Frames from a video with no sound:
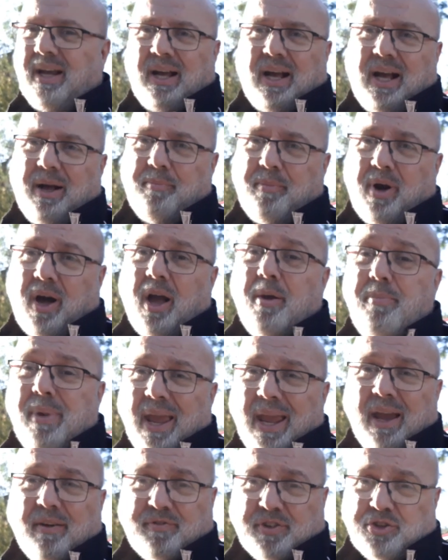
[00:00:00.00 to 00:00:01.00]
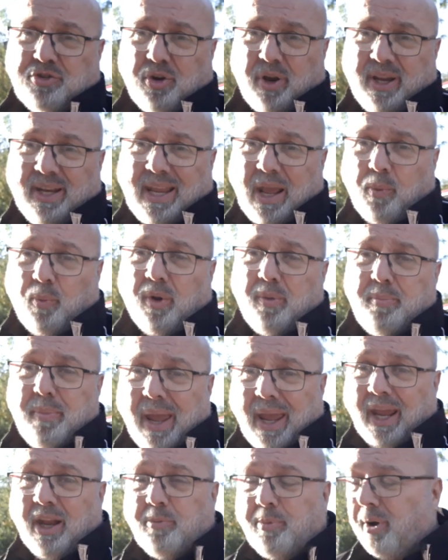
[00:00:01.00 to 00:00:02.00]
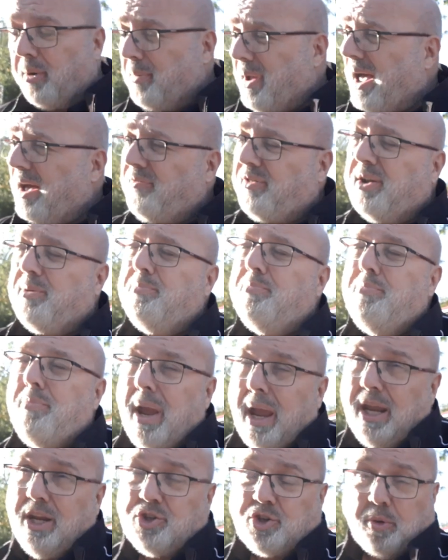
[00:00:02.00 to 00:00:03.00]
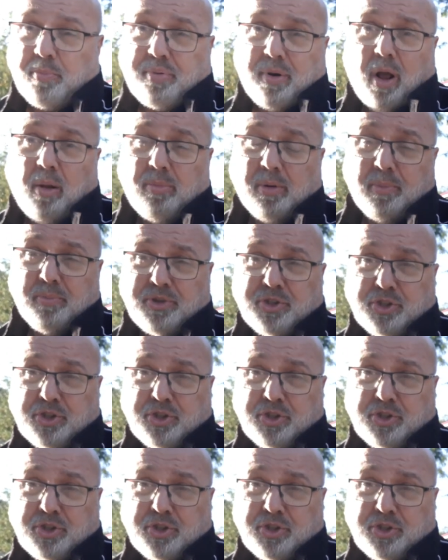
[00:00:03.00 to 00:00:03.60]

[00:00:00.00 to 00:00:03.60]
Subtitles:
I may have to try and get one made, but I'm having major problems